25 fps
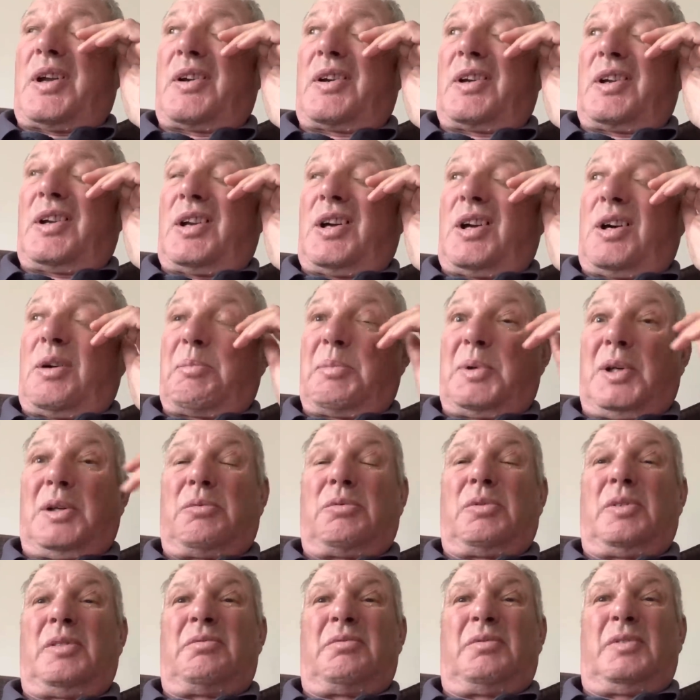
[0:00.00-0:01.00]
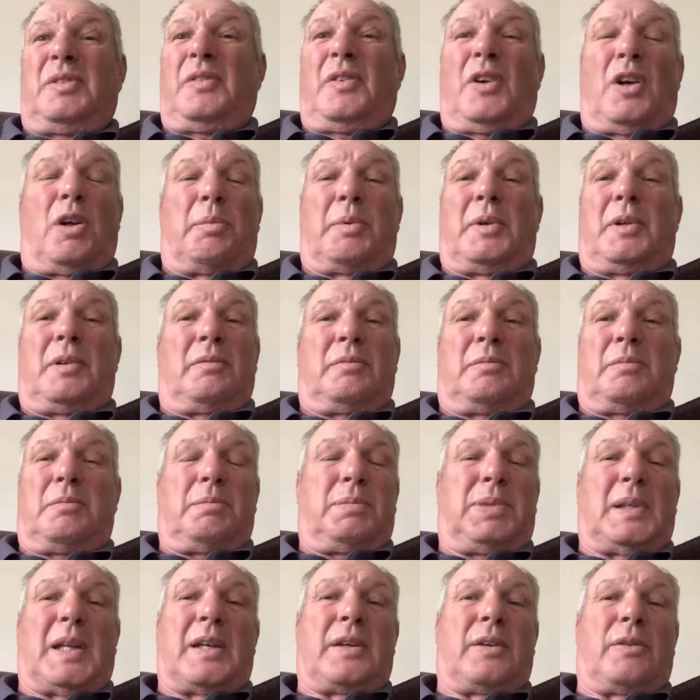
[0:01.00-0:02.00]
a lot. But we've all got
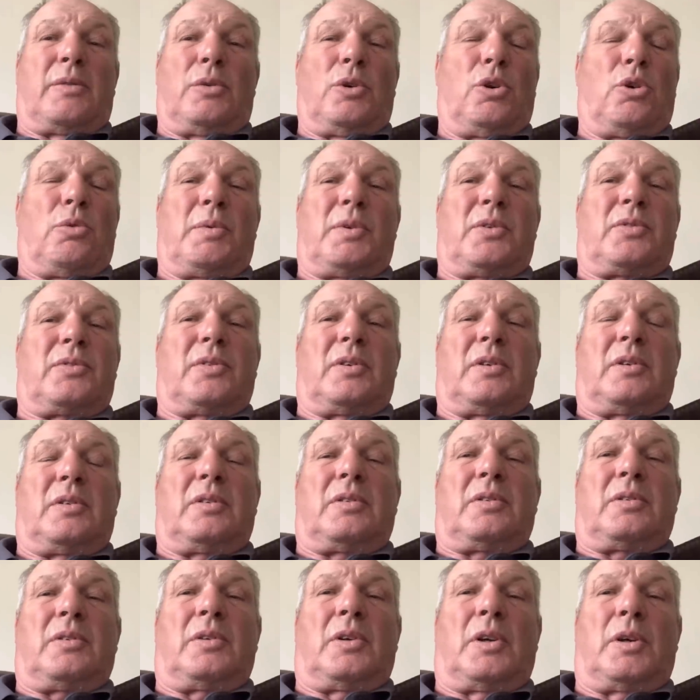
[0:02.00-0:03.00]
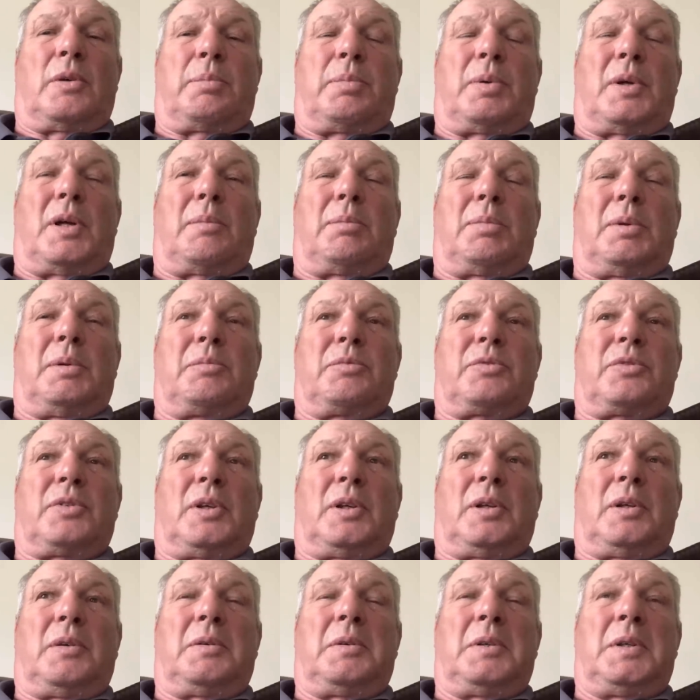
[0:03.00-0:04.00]
plenty of room. It's not a problem.
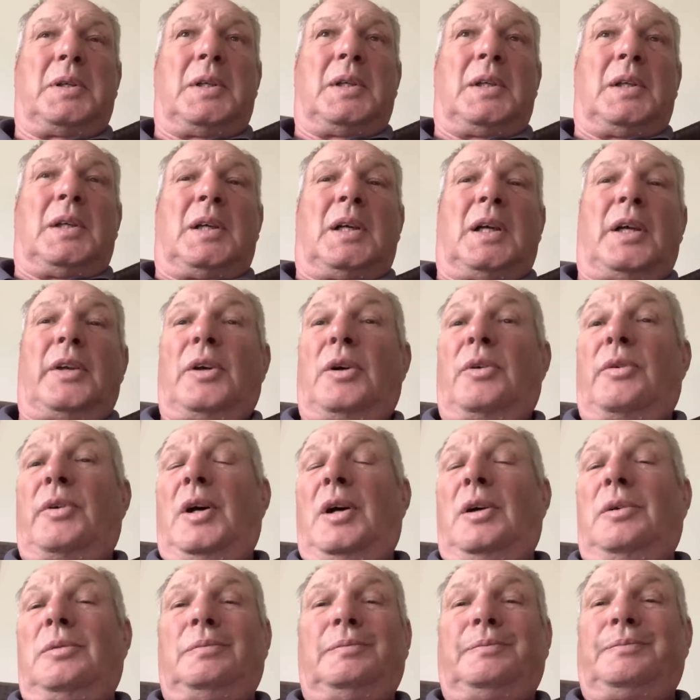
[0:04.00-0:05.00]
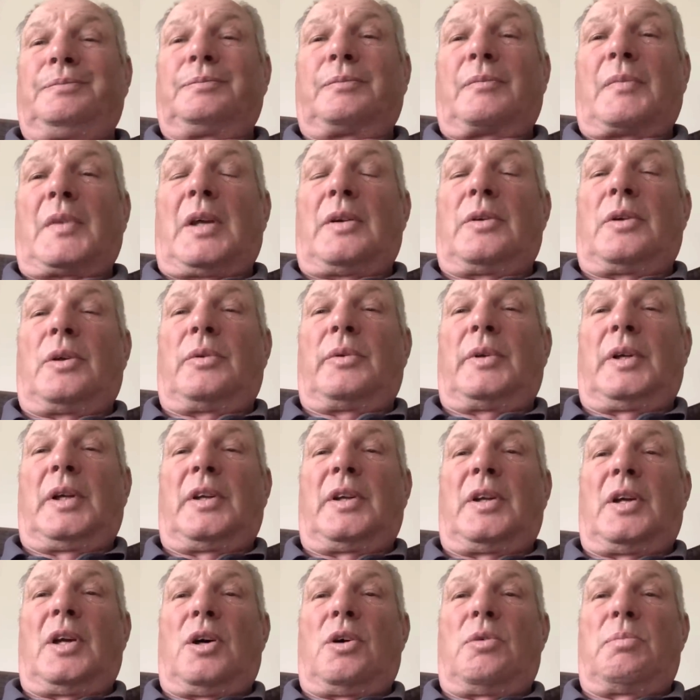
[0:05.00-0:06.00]
So I don't know. I don't
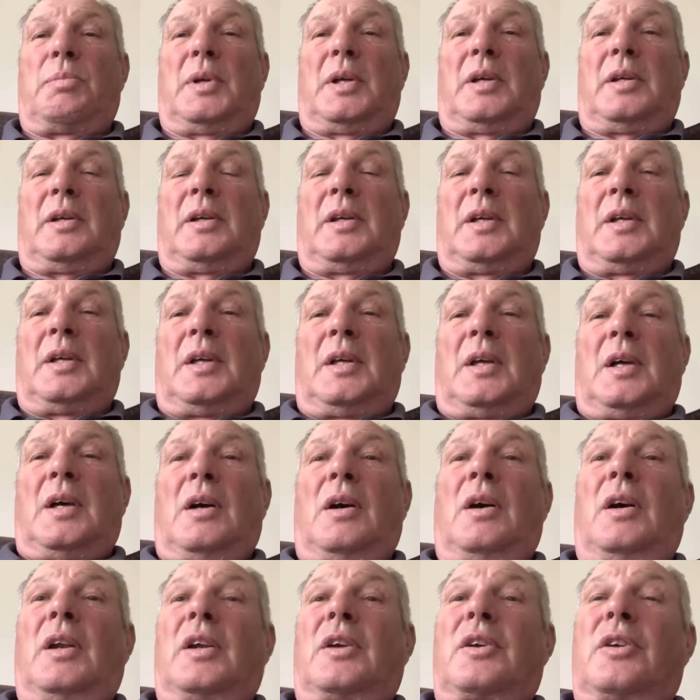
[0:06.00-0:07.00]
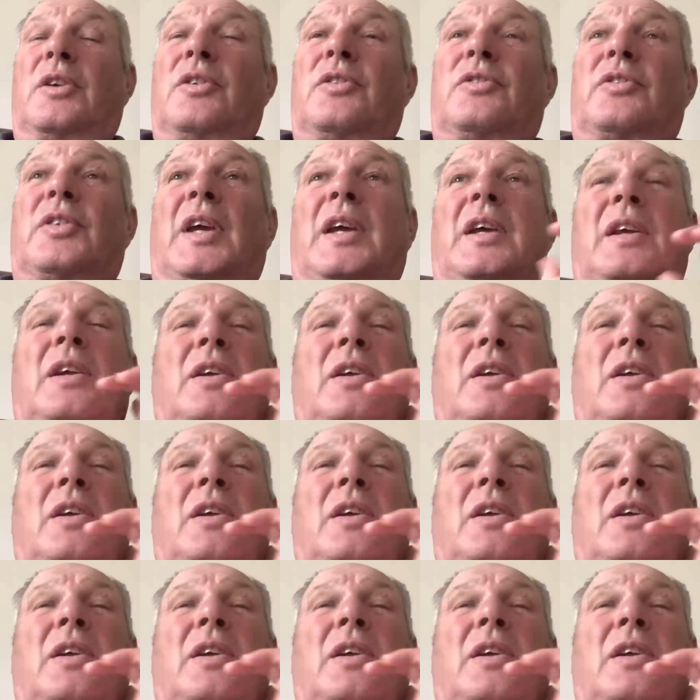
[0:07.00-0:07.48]
really know. But all I can say